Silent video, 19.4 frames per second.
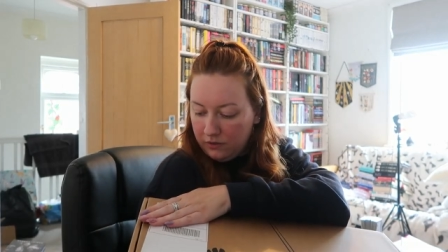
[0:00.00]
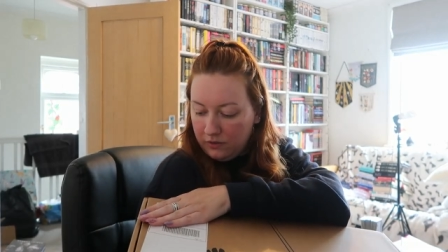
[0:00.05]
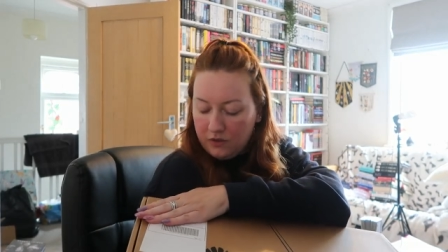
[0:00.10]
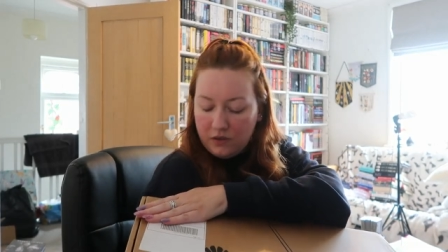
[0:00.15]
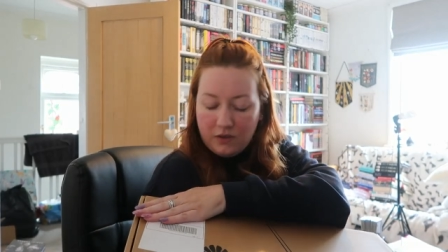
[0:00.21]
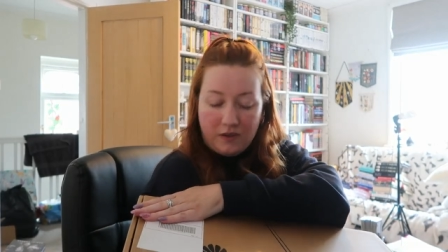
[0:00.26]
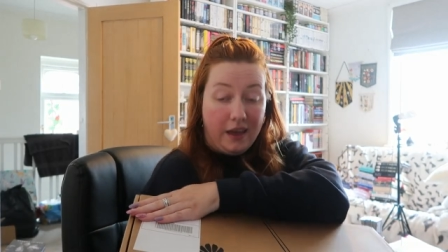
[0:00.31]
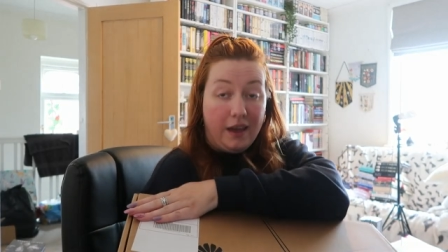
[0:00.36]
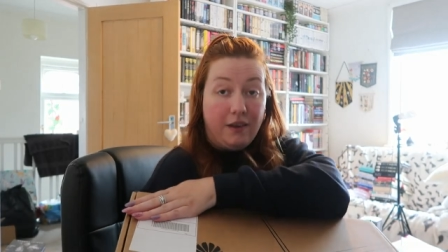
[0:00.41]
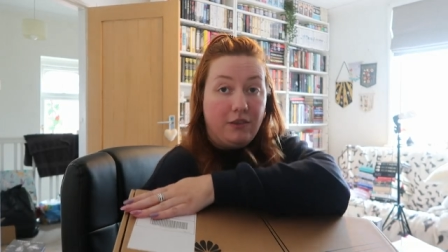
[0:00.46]

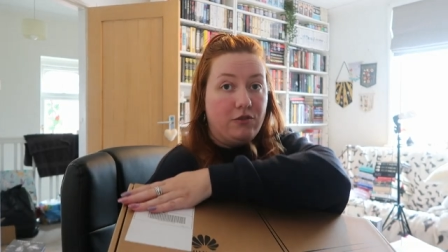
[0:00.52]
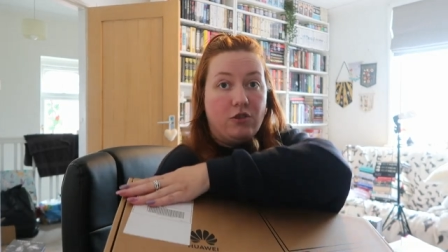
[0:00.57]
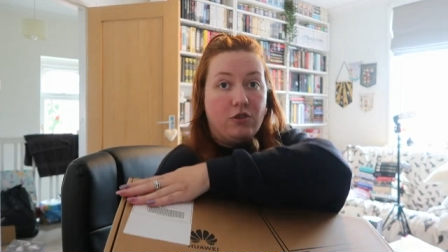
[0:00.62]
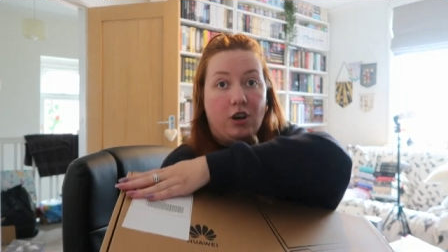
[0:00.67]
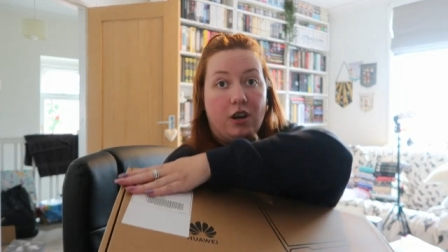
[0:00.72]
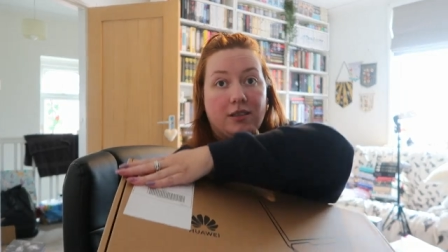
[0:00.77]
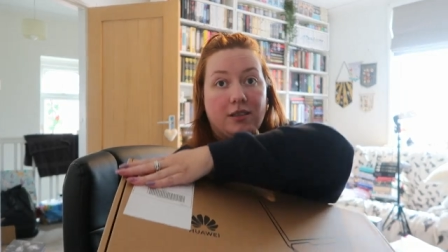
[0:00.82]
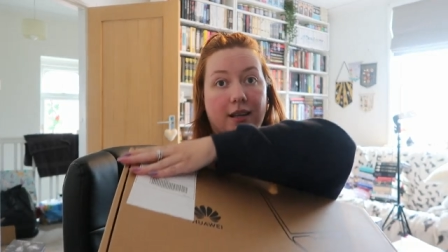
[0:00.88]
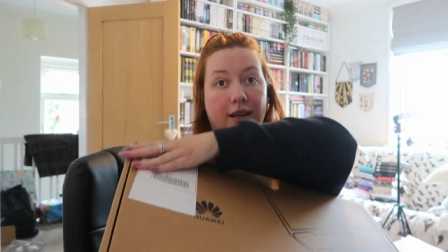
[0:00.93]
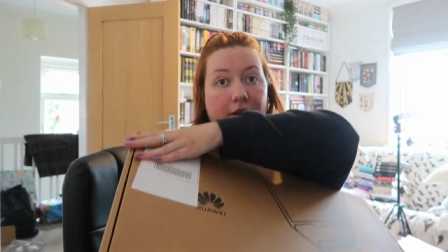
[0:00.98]
stare
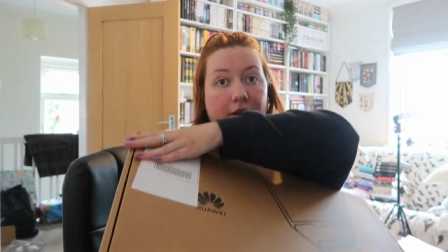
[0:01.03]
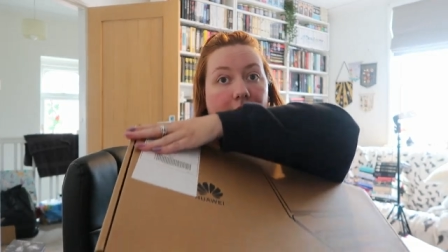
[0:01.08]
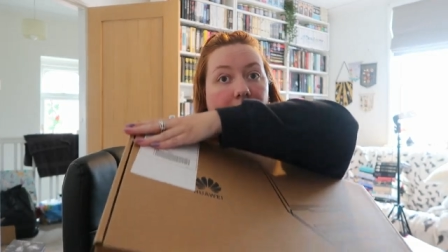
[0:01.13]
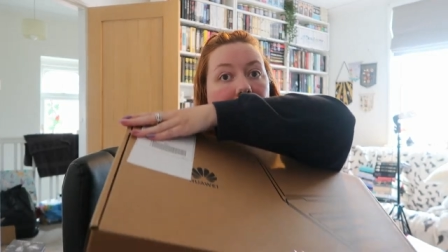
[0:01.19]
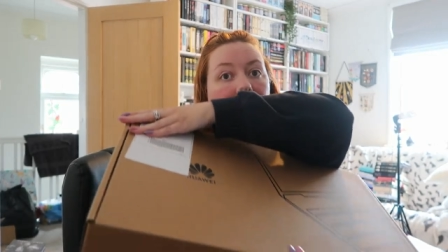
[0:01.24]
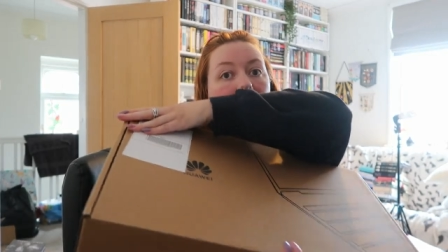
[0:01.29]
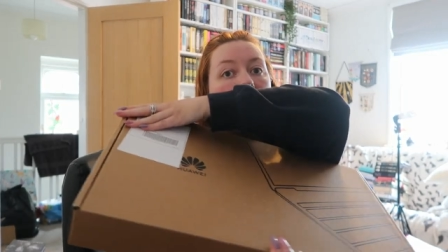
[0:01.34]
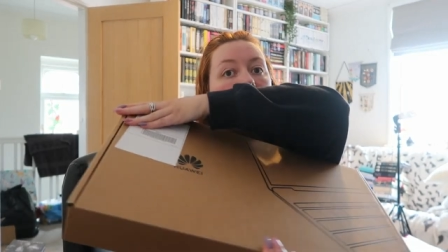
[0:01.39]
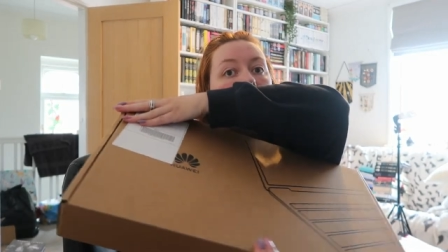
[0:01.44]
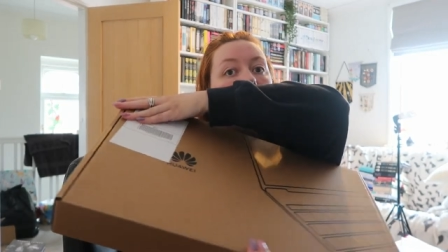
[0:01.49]
address, I don't
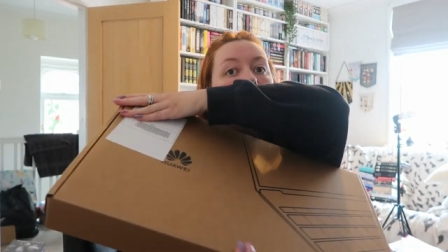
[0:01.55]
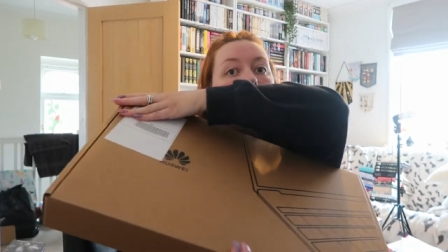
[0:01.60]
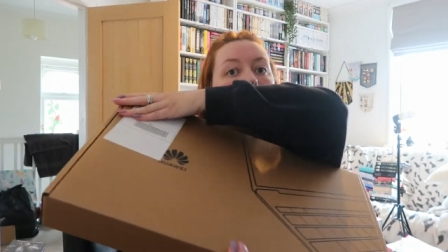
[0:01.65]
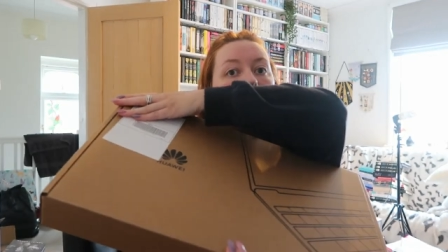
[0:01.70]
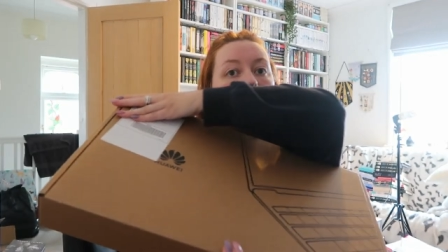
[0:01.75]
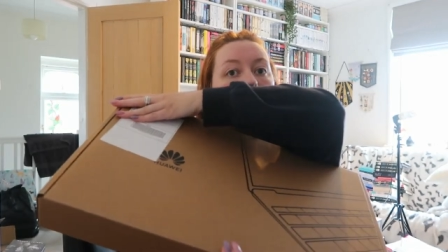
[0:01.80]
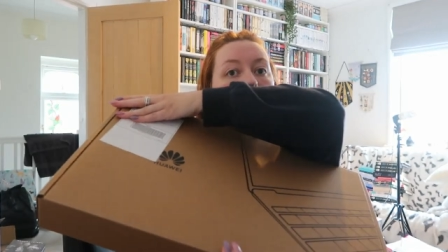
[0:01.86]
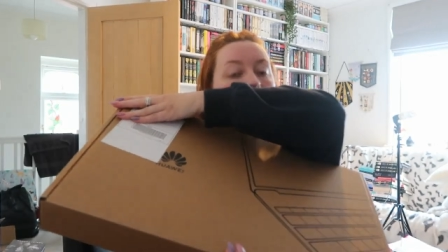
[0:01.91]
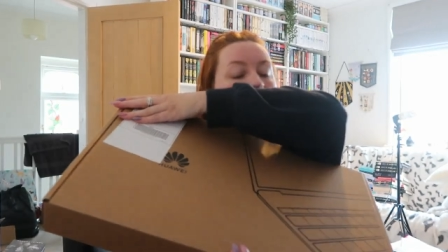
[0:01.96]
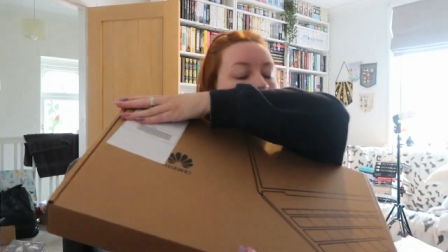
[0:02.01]
give shit.
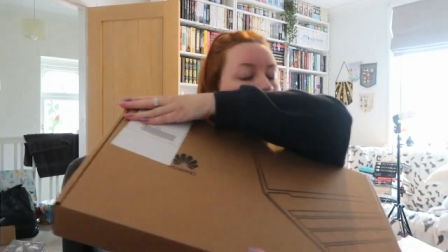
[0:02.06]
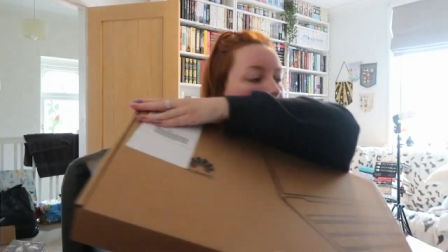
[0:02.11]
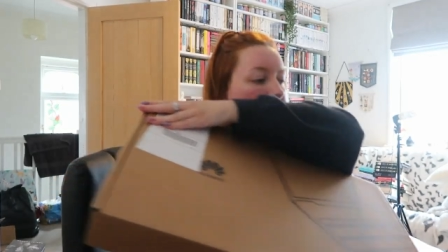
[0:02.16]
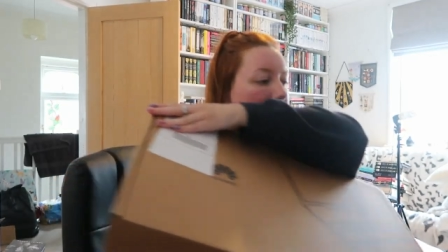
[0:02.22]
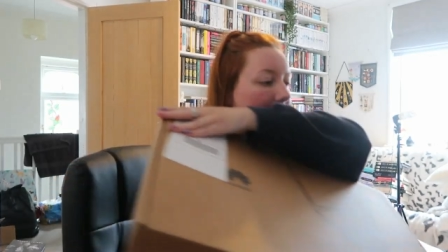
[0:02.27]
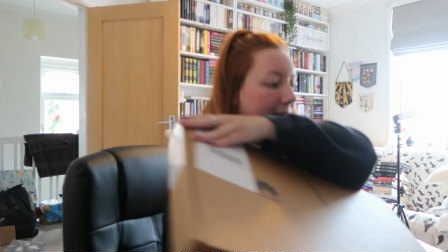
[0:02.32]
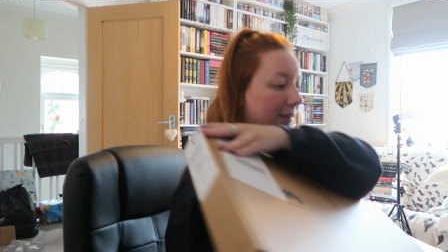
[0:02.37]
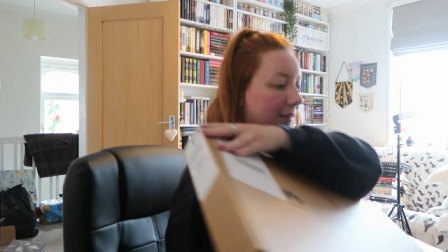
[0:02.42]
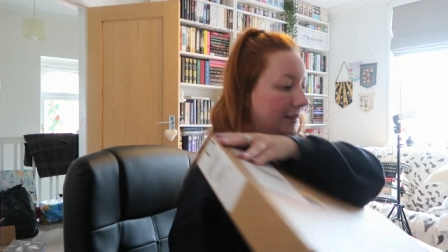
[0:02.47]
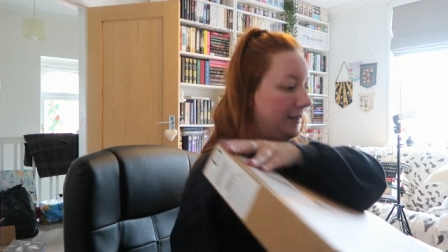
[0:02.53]
How are we?